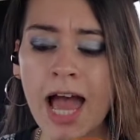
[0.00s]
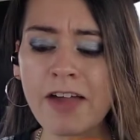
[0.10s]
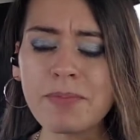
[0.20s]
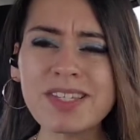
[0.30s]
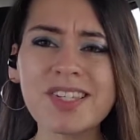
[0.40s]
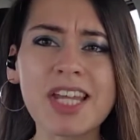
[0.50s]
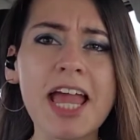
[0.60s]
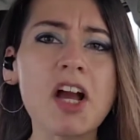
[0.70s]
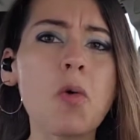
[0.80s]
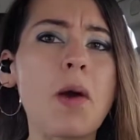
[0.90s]
I've been
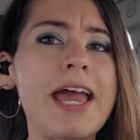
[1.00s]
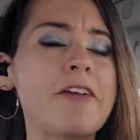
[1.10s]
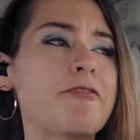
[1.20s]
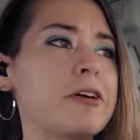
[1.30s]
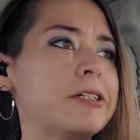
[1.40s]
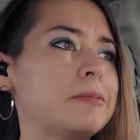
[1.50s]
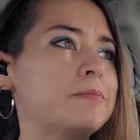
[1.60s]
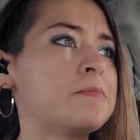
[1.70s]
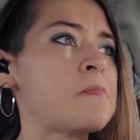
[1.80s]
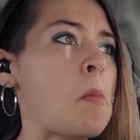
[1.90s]
staying away
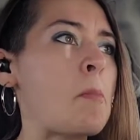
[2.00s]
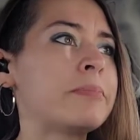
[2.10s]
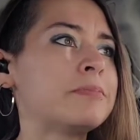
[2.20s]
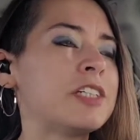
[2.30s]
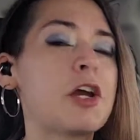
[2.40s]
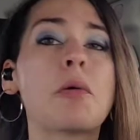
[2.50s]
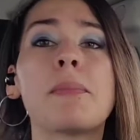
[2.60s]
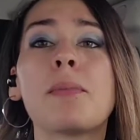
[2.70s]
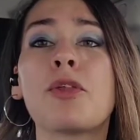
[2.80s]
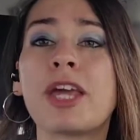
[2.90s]
from hearing
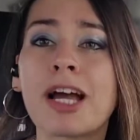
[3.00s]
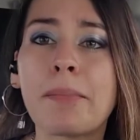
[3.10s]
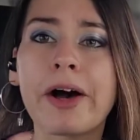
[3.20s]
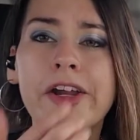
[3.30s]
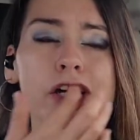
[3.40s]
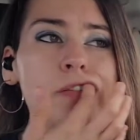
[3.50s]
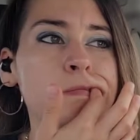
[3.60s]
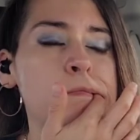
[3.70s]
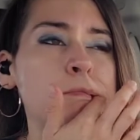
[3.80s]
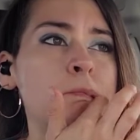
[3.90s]
what people think about it.
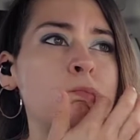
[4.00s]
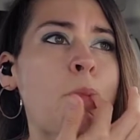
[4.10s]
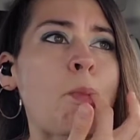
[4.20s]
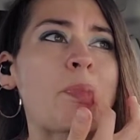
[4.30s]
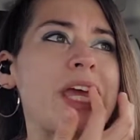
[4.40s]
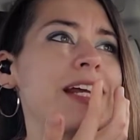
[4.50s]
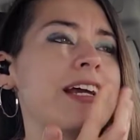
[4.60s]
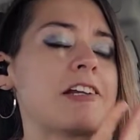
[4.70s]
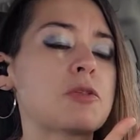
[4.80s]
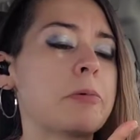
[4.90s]
Any
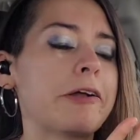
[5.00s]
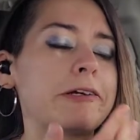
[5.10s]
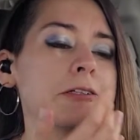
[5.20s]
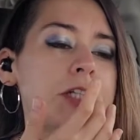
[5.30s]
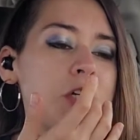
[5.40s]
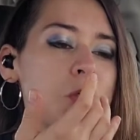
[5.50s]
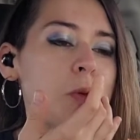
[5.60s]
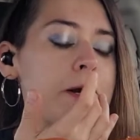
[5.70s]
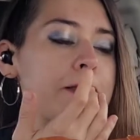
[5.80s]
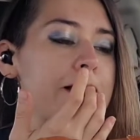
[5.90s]
kind of spoilers. I just
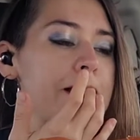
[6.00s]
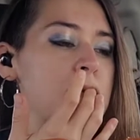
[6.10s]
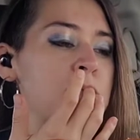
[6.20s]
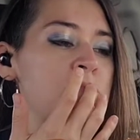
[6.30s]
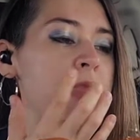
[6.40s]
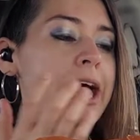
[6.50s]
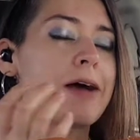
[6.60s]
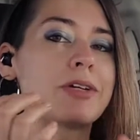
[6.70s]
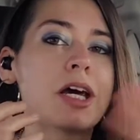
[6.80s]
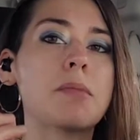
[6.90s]
want to like
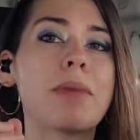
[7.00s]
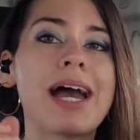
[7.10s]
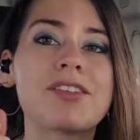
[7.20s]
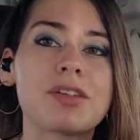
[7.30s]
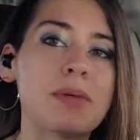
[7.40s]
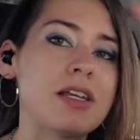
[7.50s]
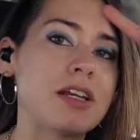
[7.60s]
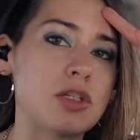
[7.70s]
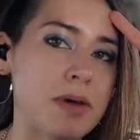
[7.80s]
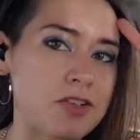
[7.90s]
have an unbiased
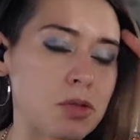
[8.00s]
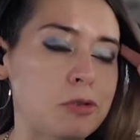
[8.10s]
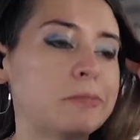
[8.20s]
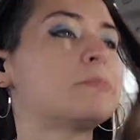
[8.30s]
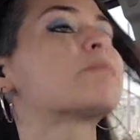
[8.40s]
opinion as possible.